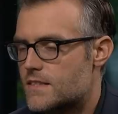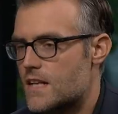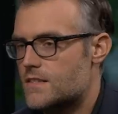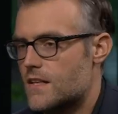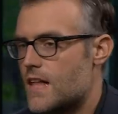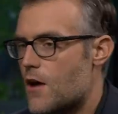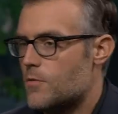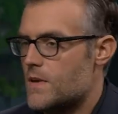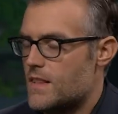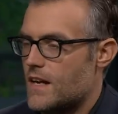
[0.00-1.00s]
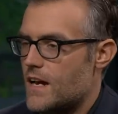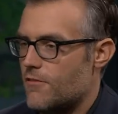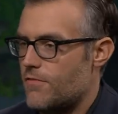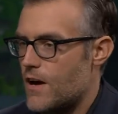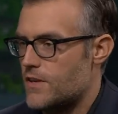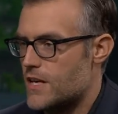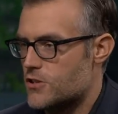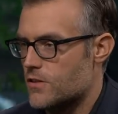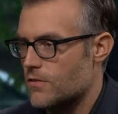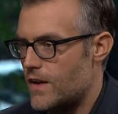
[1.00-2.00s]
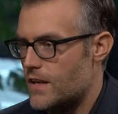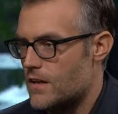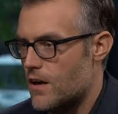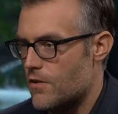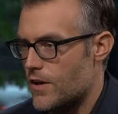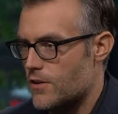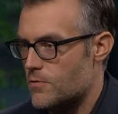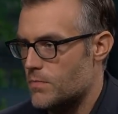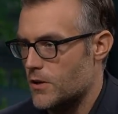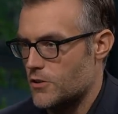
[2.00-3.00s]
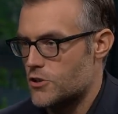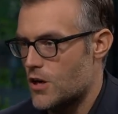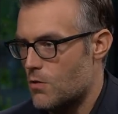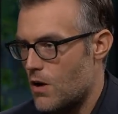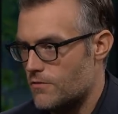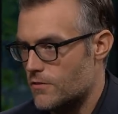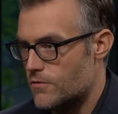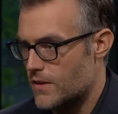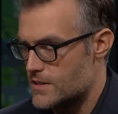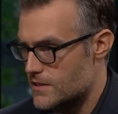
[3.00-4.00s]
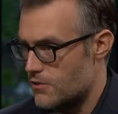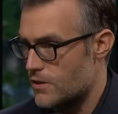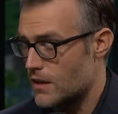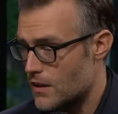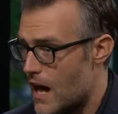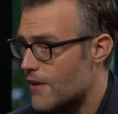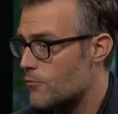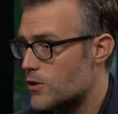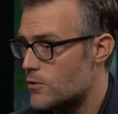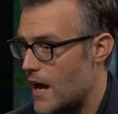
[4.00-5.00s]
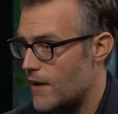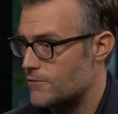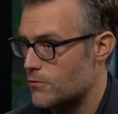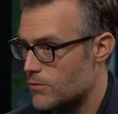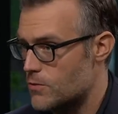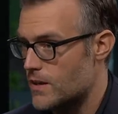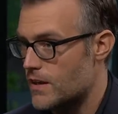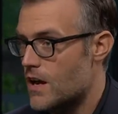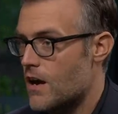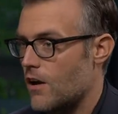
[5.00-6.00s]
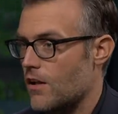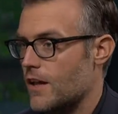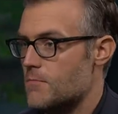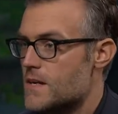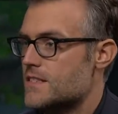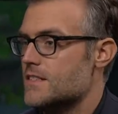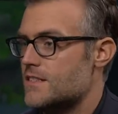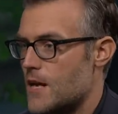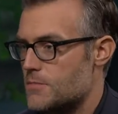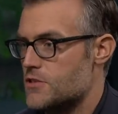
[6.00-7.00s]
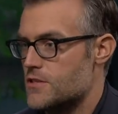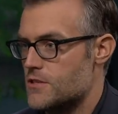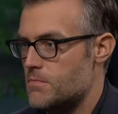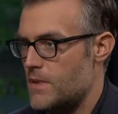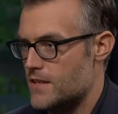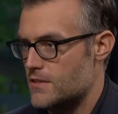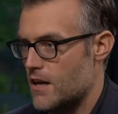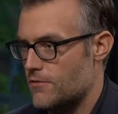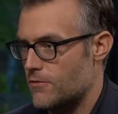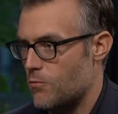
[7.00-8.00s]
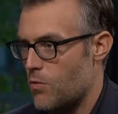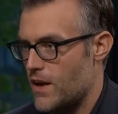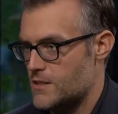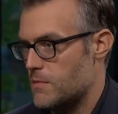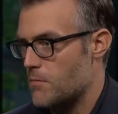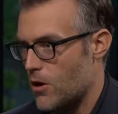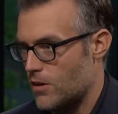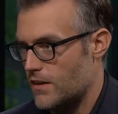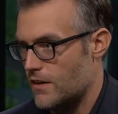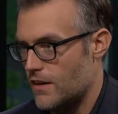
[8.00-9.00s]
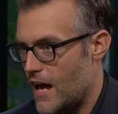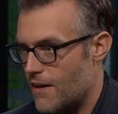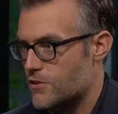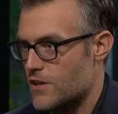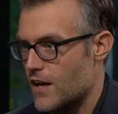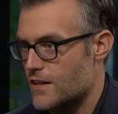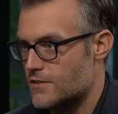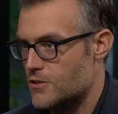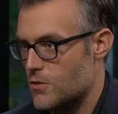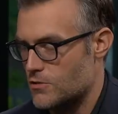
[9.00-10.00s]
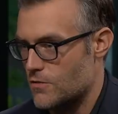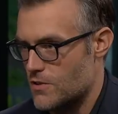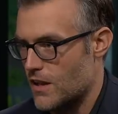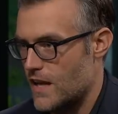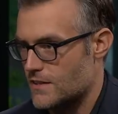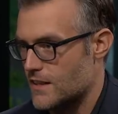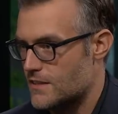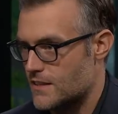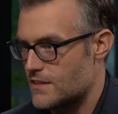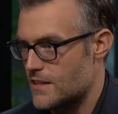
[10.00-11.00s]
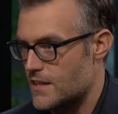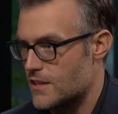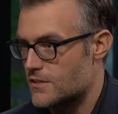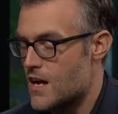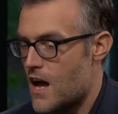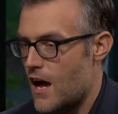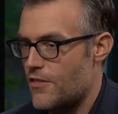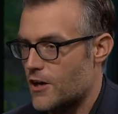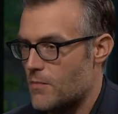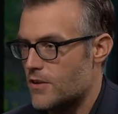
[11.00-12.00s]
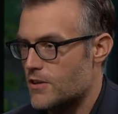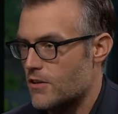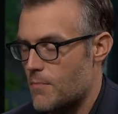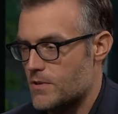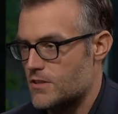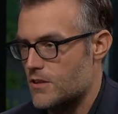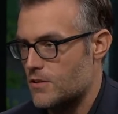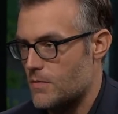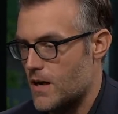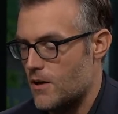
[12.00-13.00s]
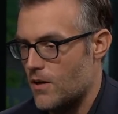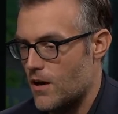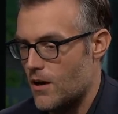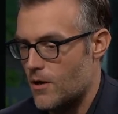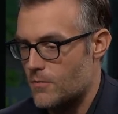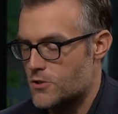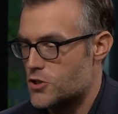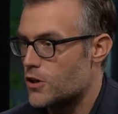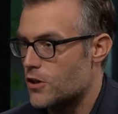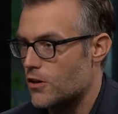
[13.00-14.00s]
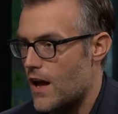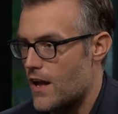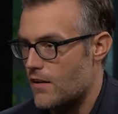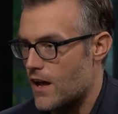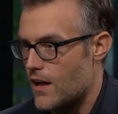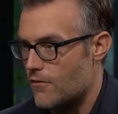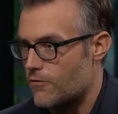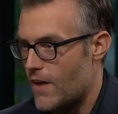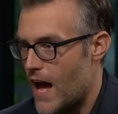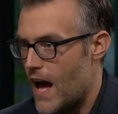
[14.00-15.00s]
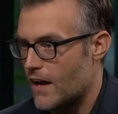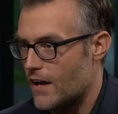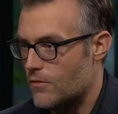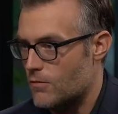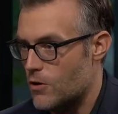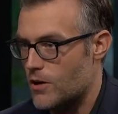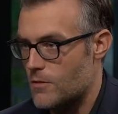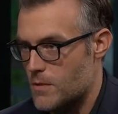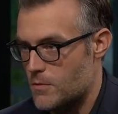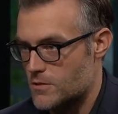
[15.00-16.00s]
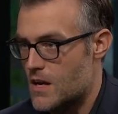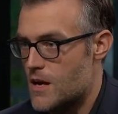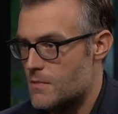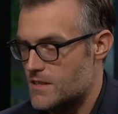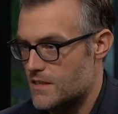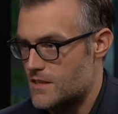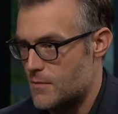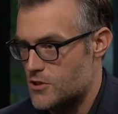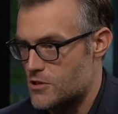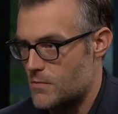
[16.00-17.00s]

sense that that would be the kind of foundational video that you built the show off of, considering a lot of what you have to ruin are like misconceptions based off of what has been marketed and advertised yeah. to us over the last like sixty years. I think about your episode about um, sugar and, and fat and right. ruining people's misconceptions